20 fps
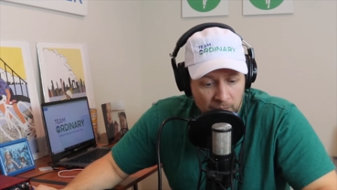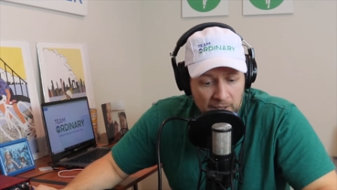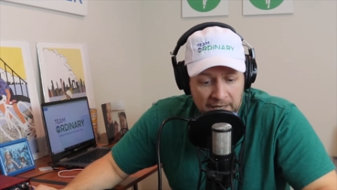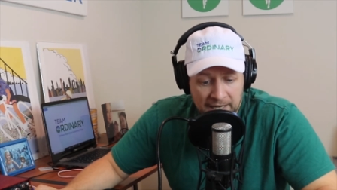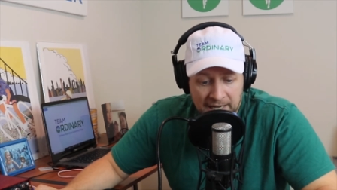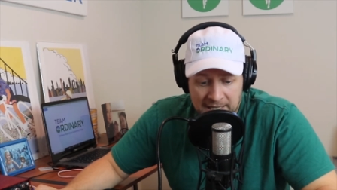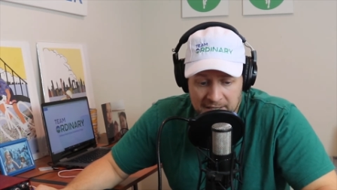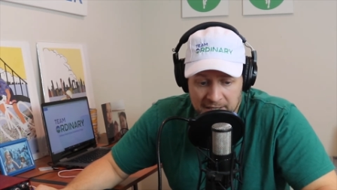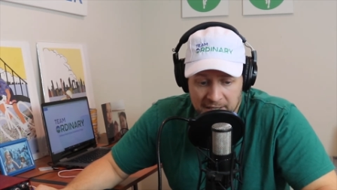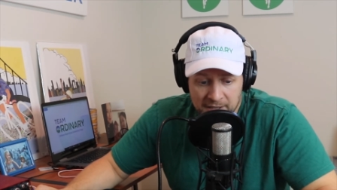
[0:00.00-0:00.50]

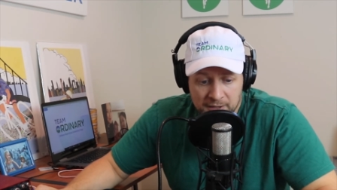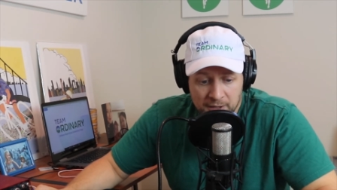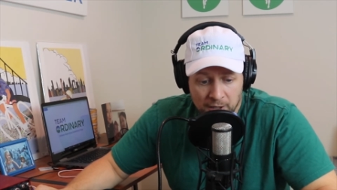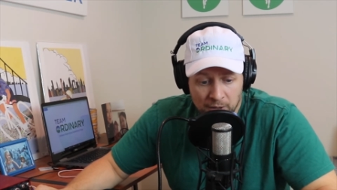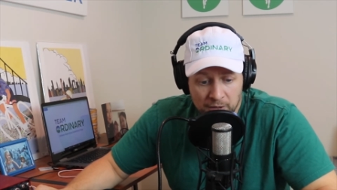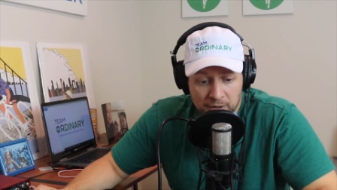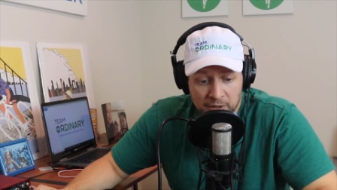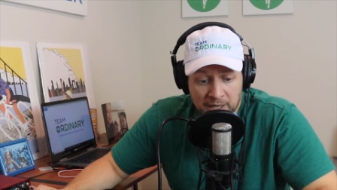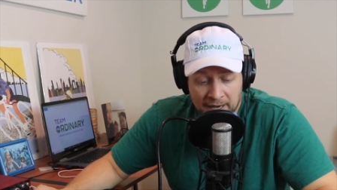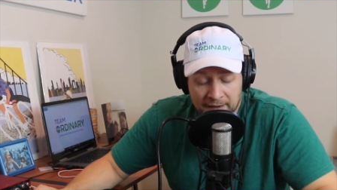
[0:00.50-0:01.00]
and as an
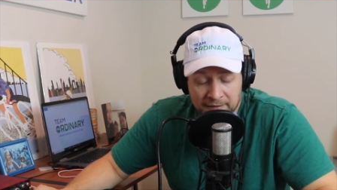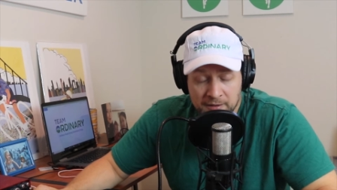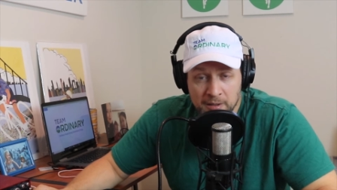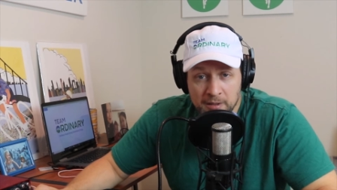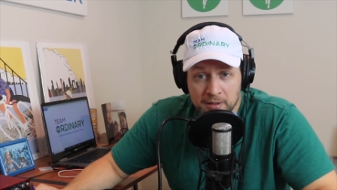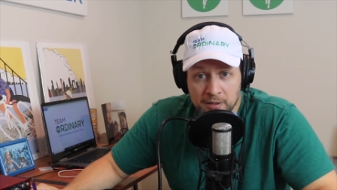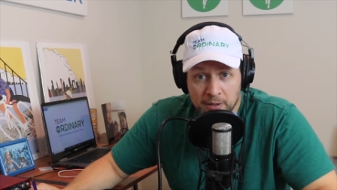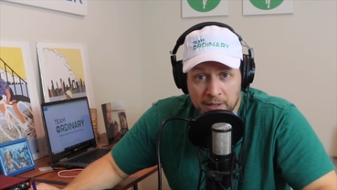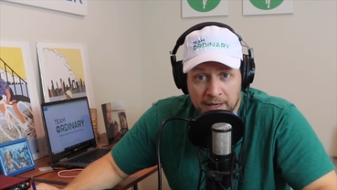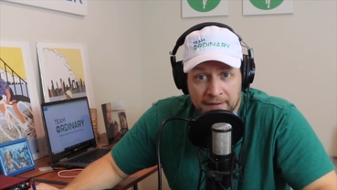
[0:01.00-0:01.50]
adult, you have
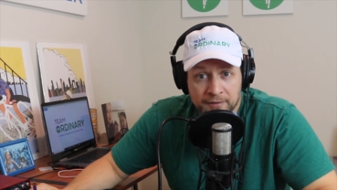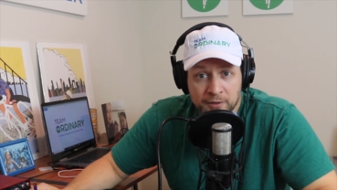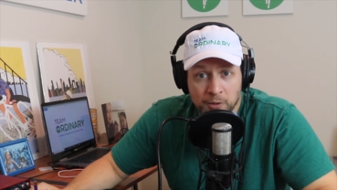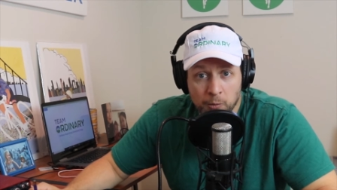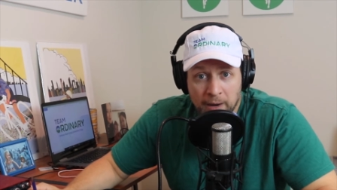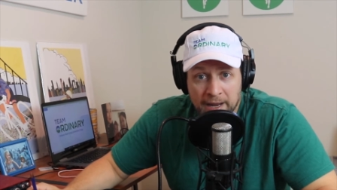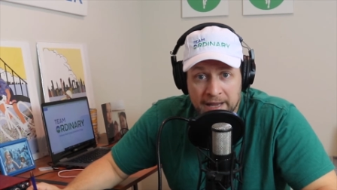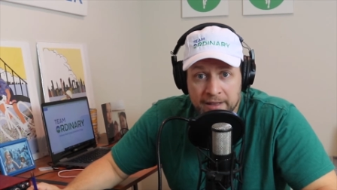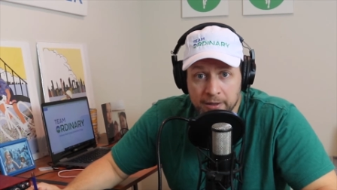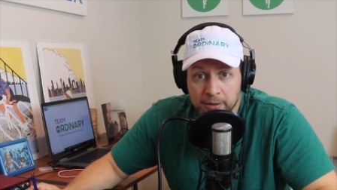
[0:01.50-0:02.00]
to
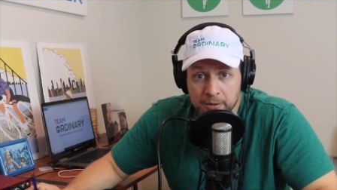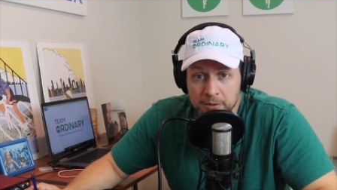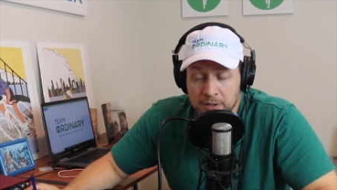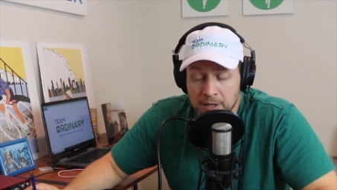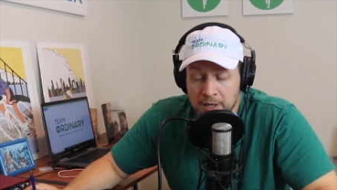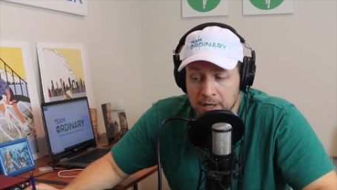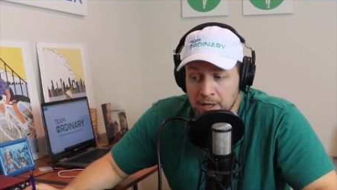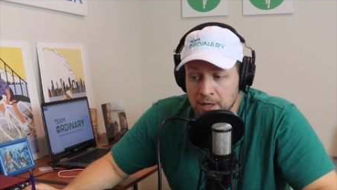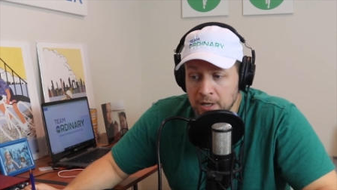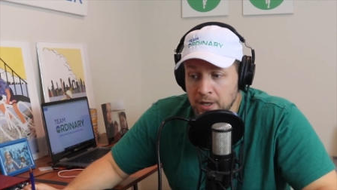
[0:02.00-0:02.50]
weigh those.
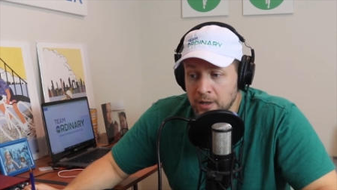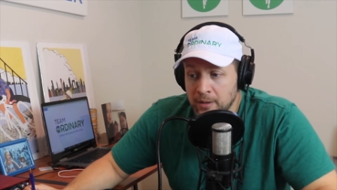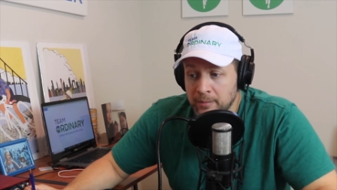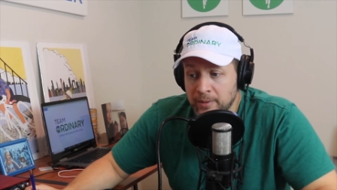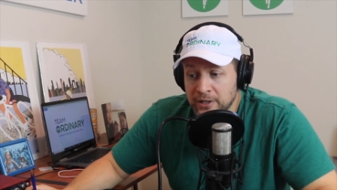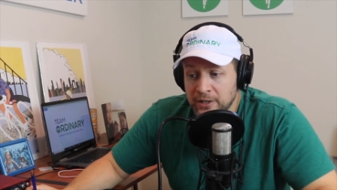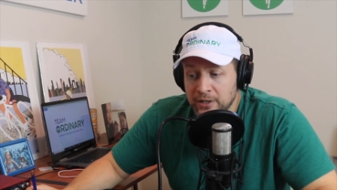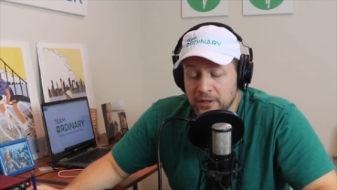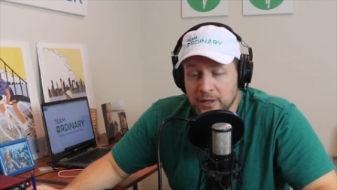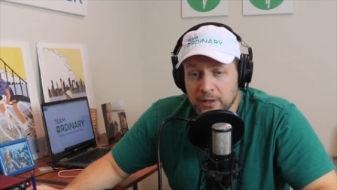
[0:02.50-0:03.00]

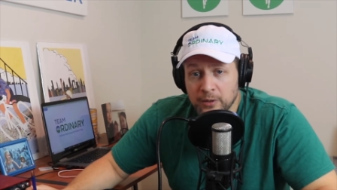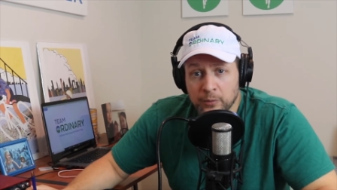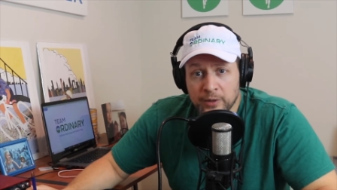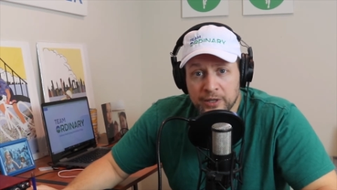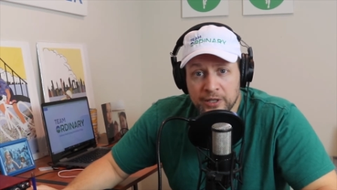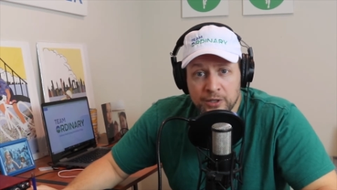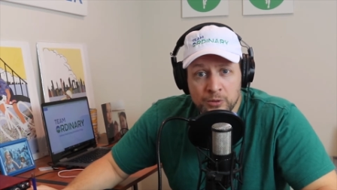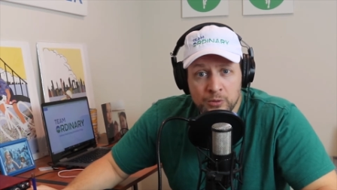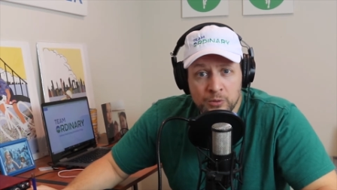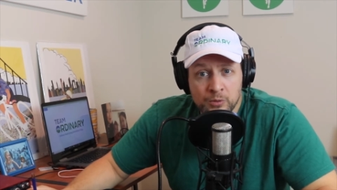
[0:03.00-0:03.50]
But
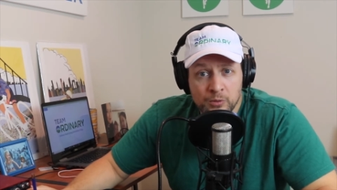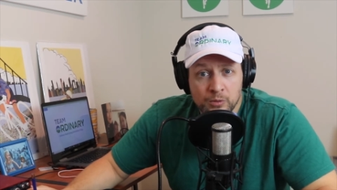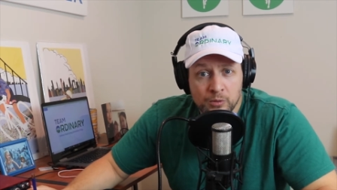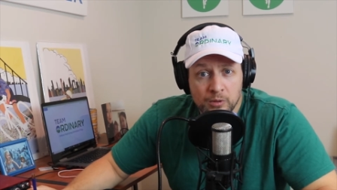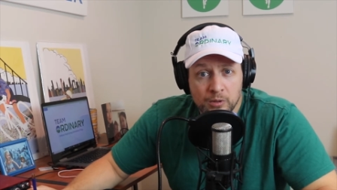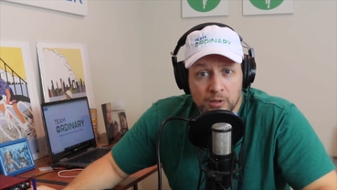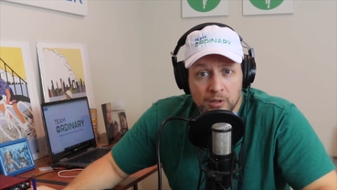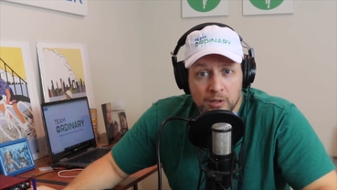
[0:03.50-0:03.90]
when you